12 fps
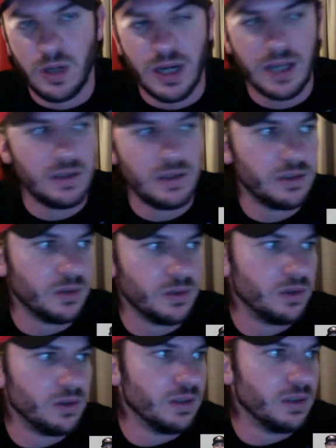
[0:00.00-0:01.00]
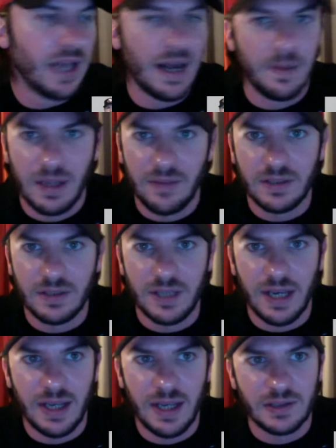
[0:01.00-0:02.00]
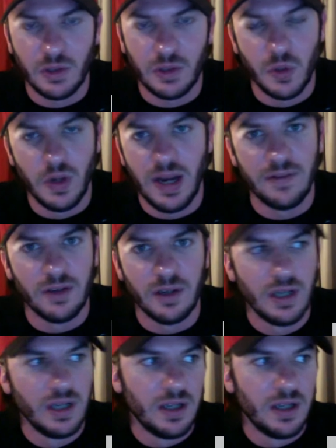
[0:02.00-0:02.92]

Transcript: Grinders or the Adam Levitans or whoever,